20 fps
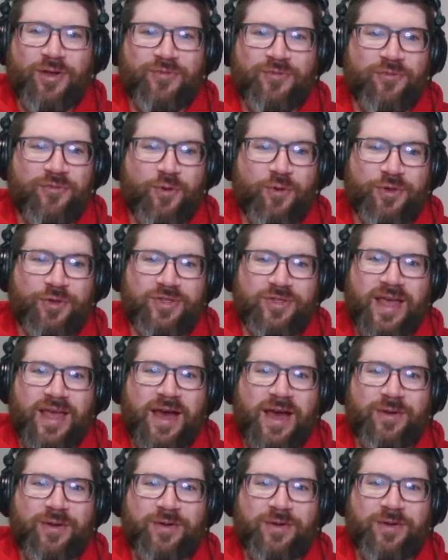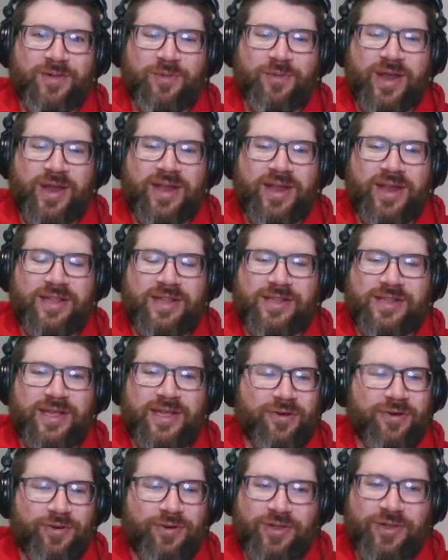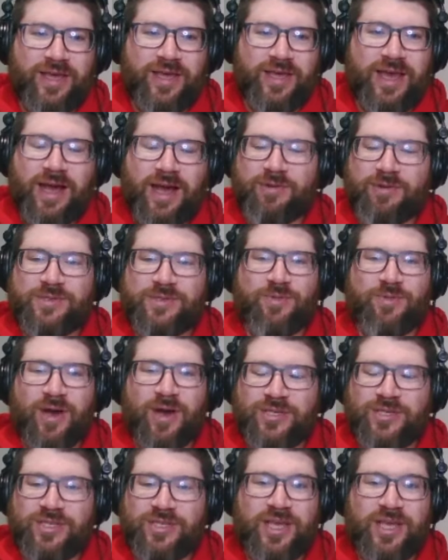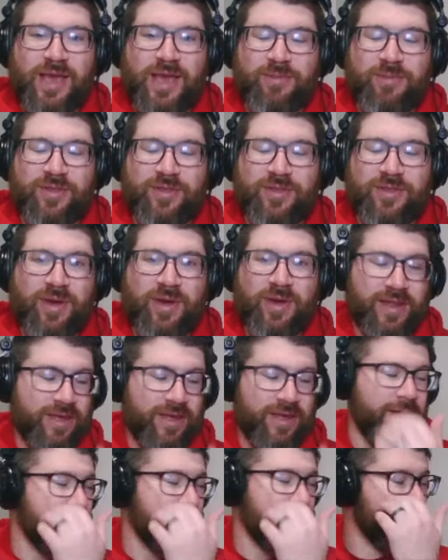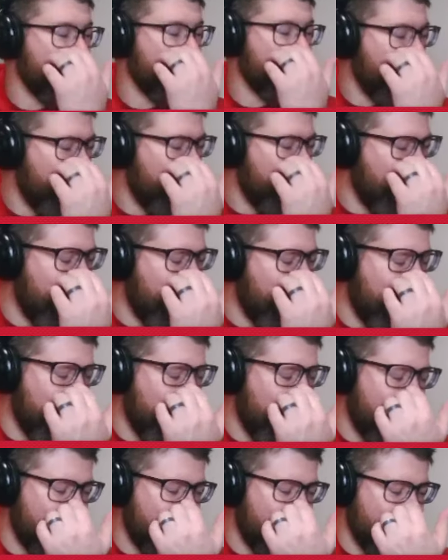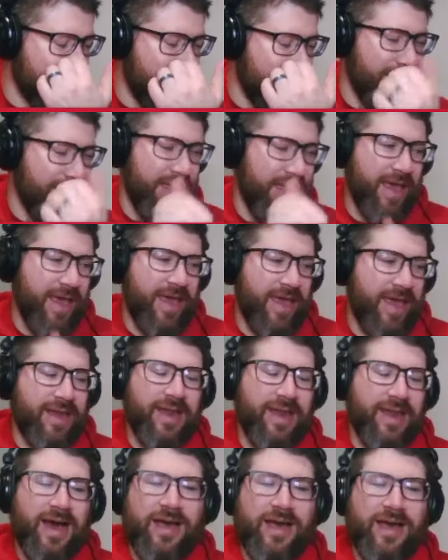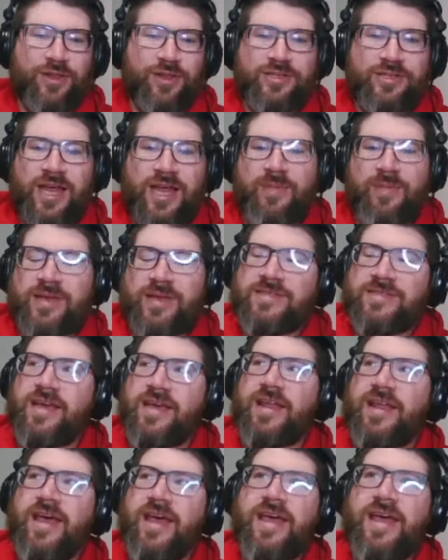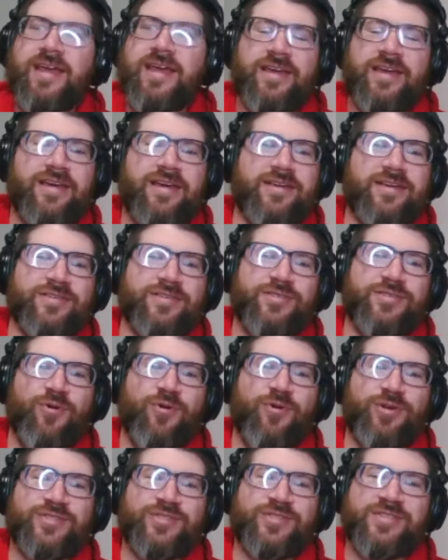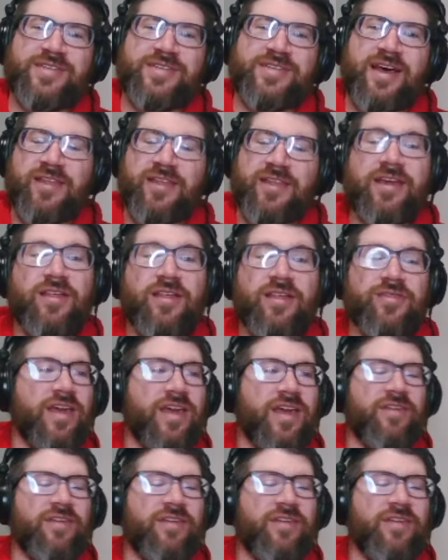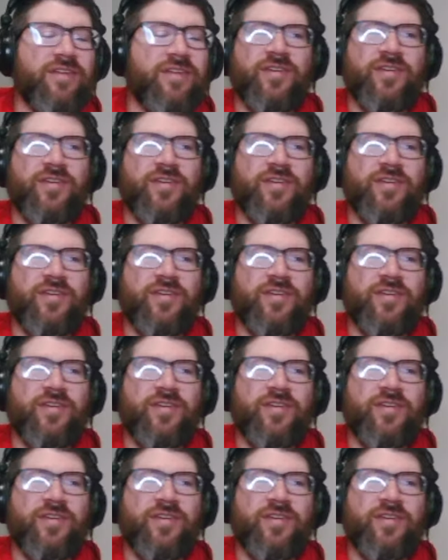fourth down when literally I was watching the game with a buddy. And I looked at him and I said, hey, Sorensen's out. They even